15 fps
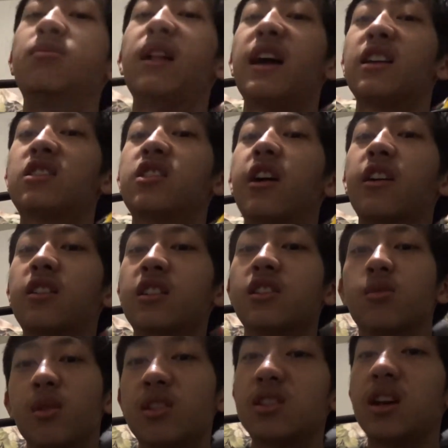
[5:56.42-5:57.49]
black darkness
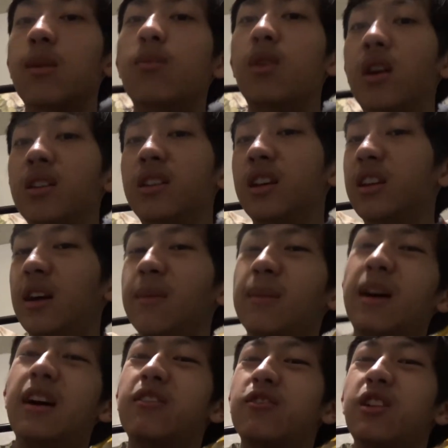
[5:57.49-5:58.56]
with someone, then I'm
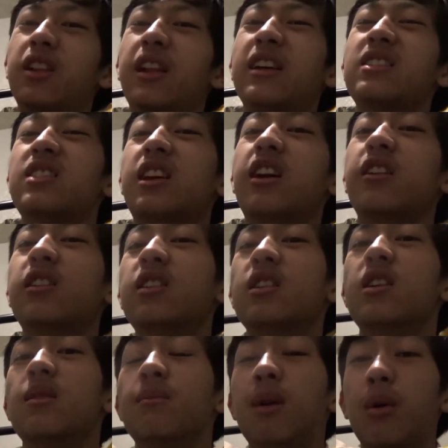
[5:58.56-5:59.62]
not really that scared.
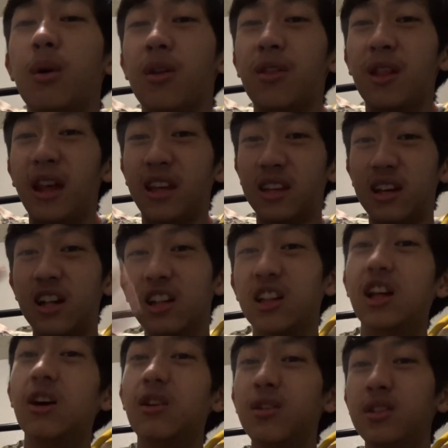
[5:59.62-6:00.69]
But with, like,
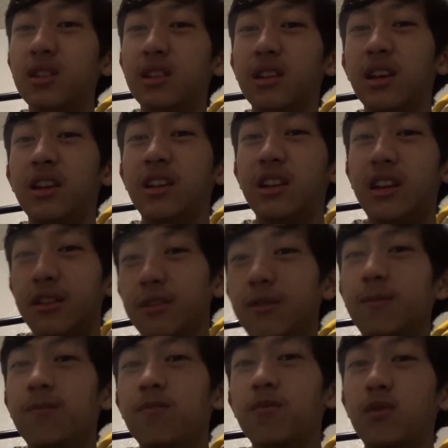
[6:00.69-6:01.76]
alone in a
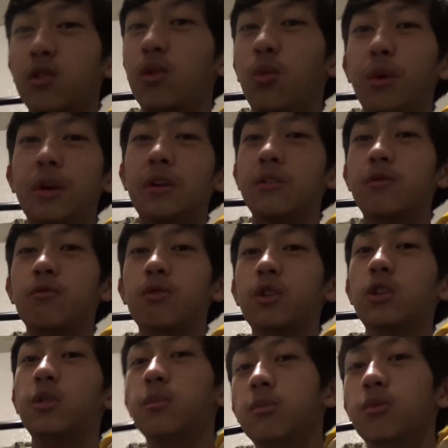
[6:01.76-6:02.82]
weird
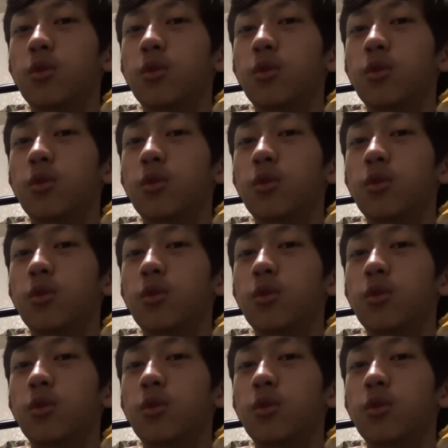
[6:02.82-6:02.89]
room,